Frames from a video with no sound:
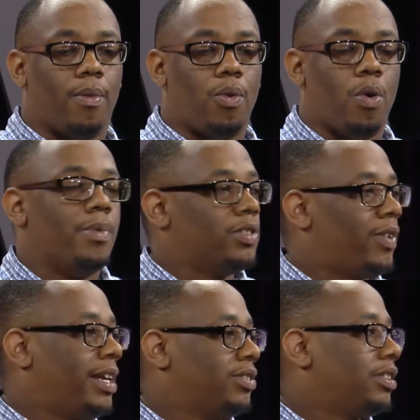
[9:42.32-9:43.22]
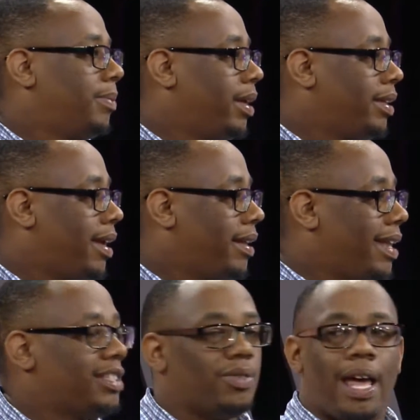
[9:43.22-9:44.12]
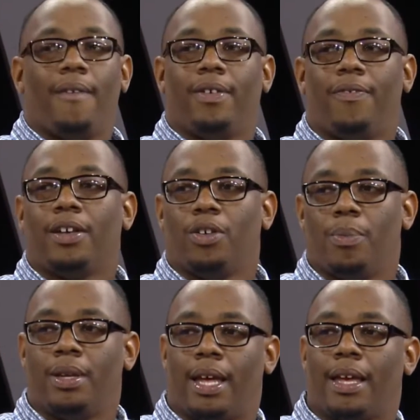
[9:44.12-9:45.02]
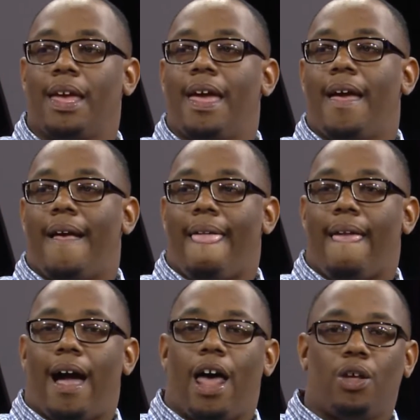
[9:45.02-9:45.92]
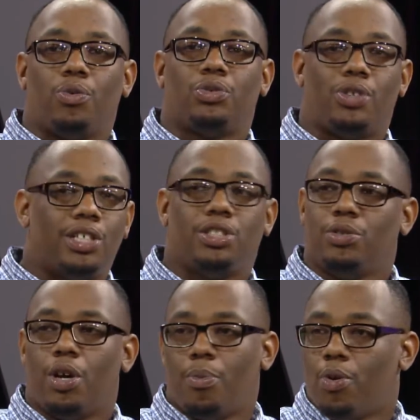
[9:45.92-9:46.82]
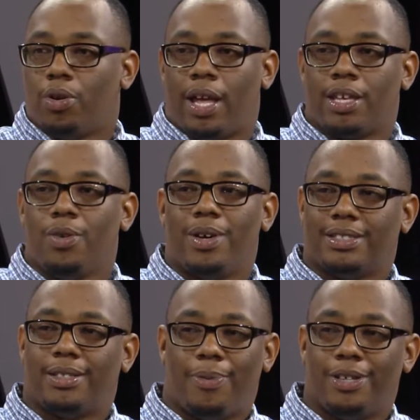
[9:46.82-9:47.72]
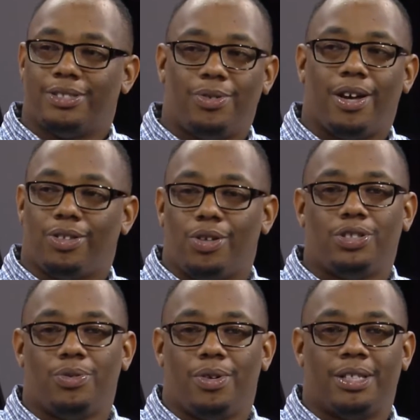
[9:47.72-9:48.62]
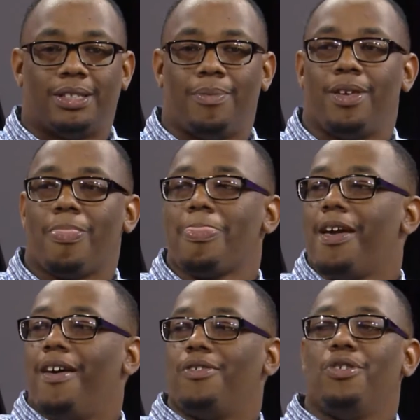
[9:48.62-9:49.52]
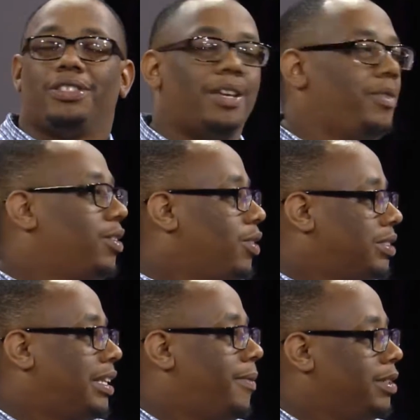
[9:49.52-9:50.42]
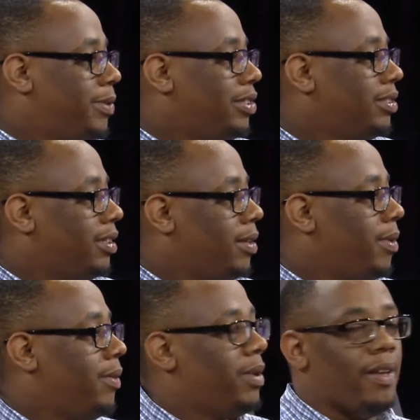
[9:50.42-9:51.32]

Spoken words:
women's rights or something like that, that's going to have an effect on me. Like, I don't trust you no more. Like, you wasn't the person who I thought you was. I mean, of course, like, we don't know celebrities personally, but when they